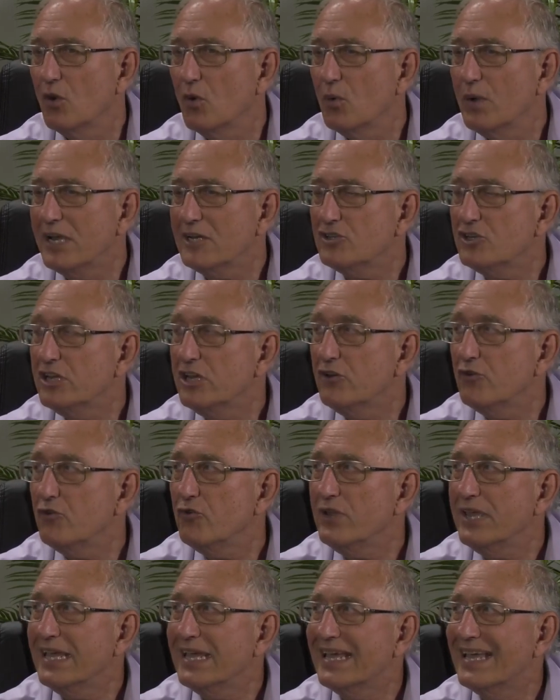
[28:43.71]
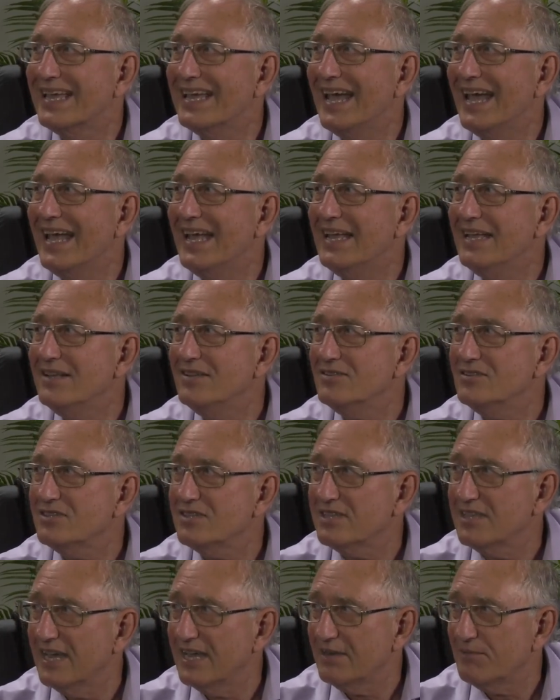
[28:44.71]
where she
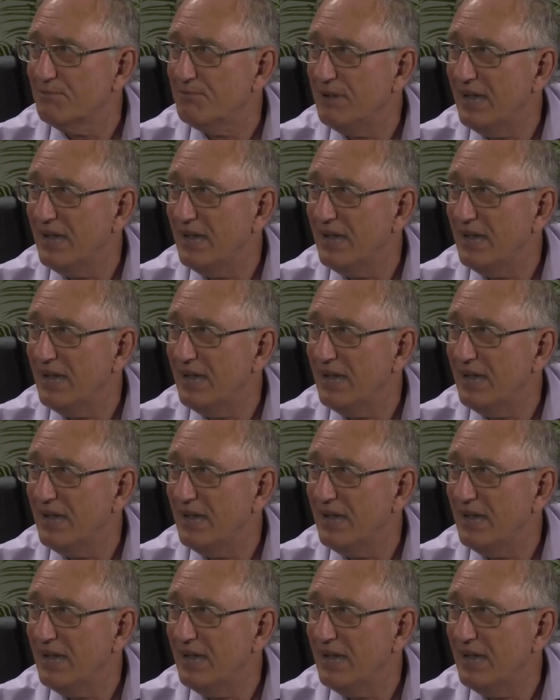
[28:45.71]
regains that